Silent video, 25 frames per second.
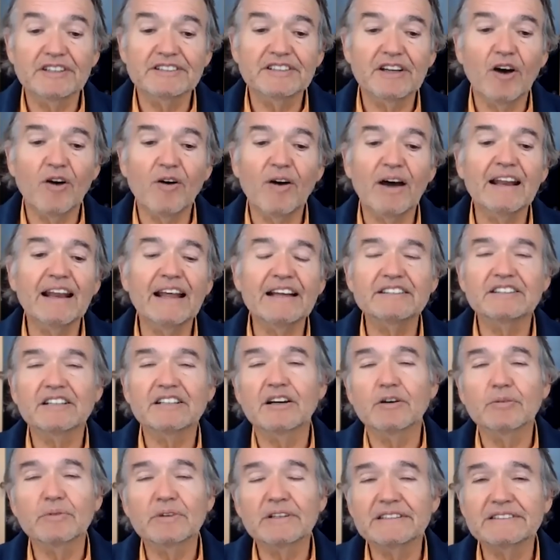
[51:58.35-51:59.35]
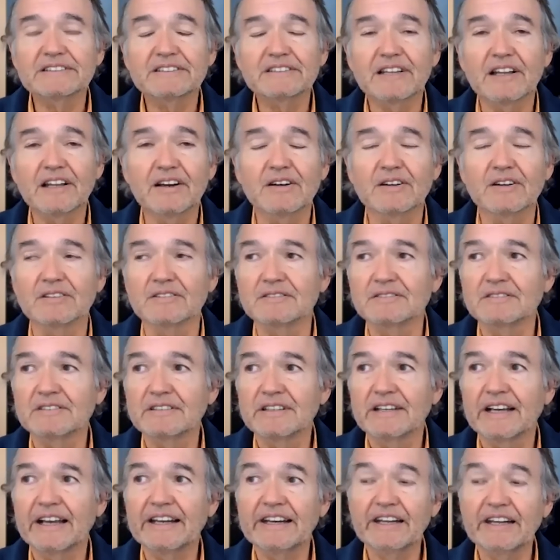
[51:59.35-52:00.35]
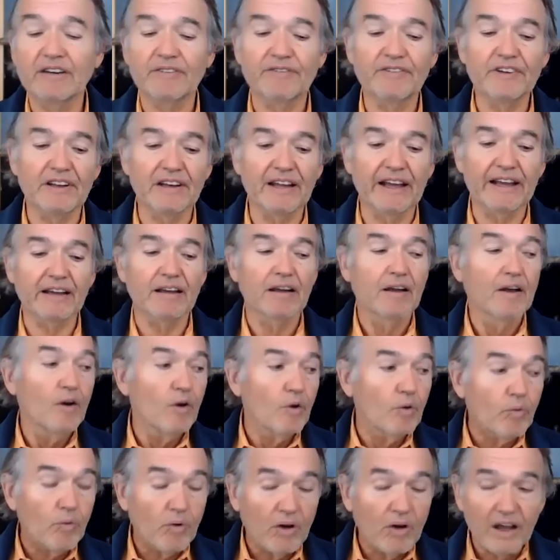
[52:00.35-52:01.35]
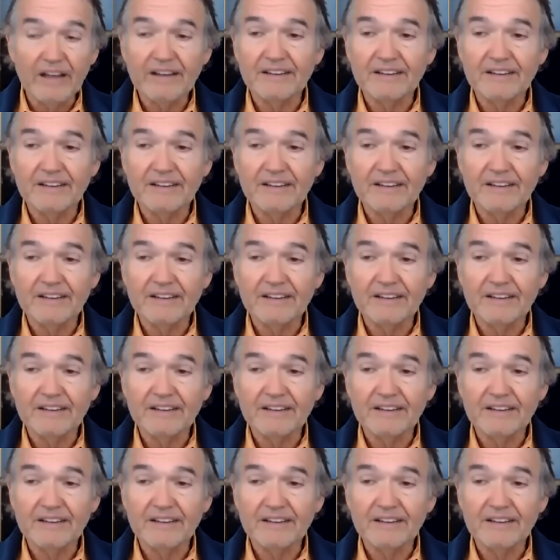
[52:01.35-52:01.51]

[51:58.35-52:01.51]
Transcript: oh i like to go really slow and he'll feel like what you